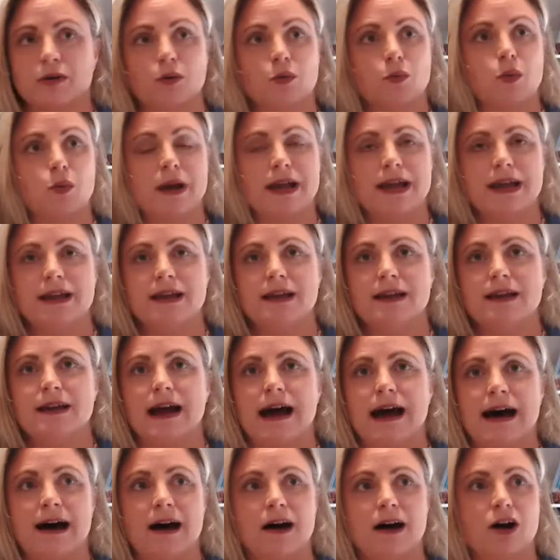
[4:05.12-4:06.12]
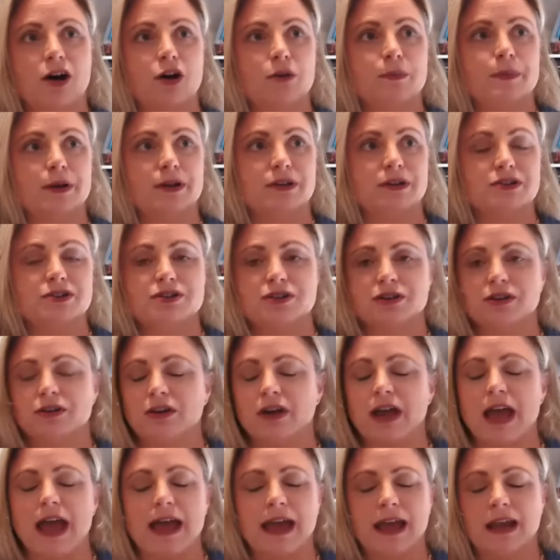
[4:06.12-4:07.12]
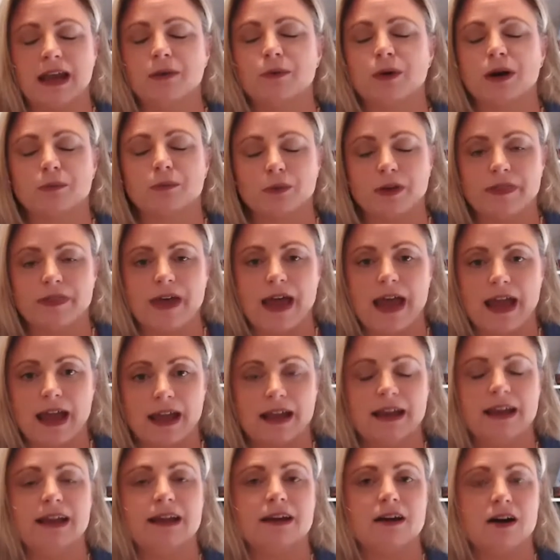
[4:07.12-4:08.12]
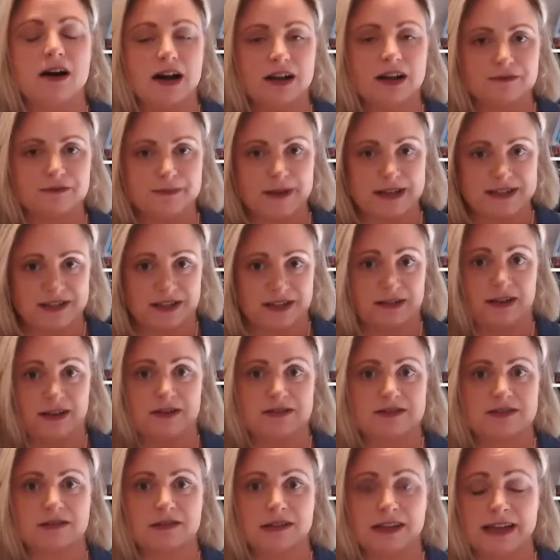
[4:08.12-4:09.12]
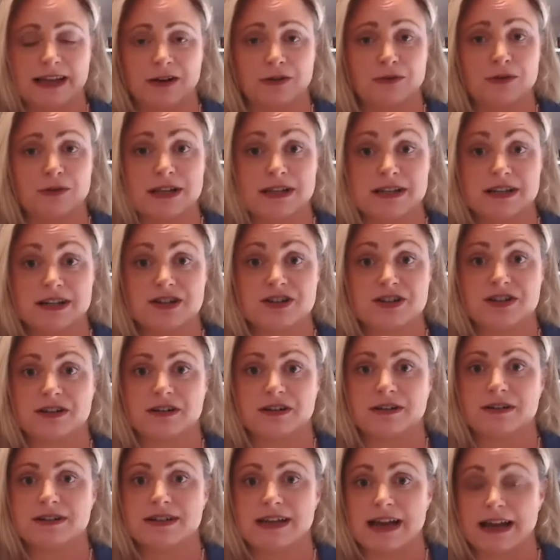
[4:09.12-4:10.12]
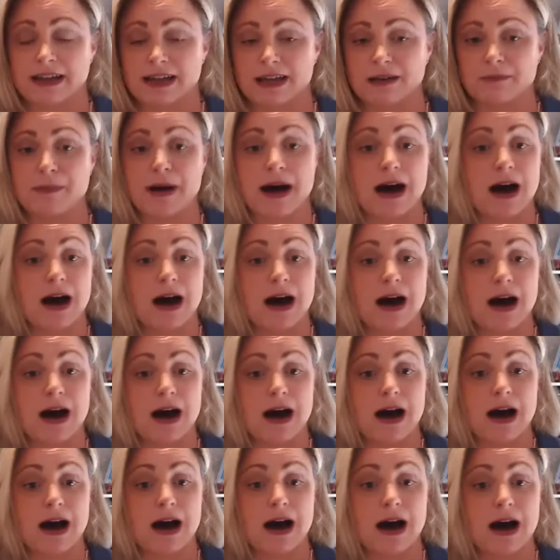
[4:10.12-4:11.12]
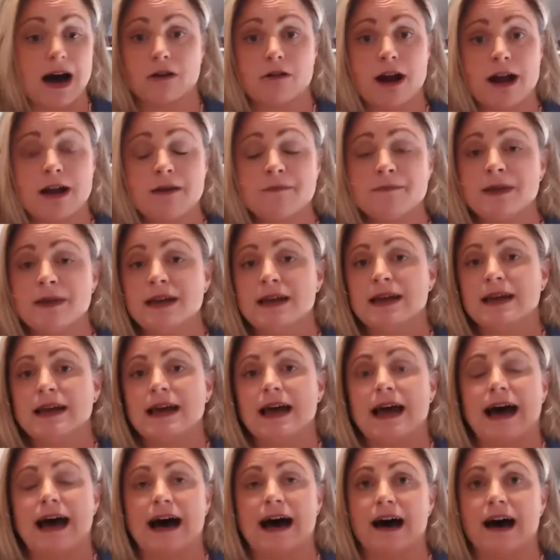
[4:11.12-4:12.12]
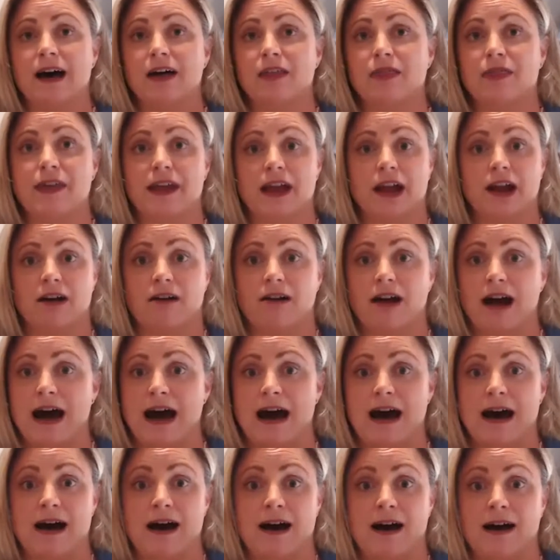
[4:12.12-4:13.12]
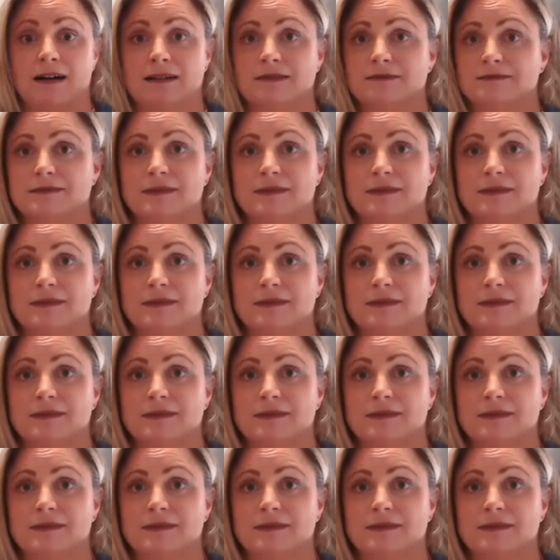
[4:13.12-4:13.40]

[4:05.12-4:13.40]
we are open to anyone with any kind of musculoskeletal condition taking part in the program. There are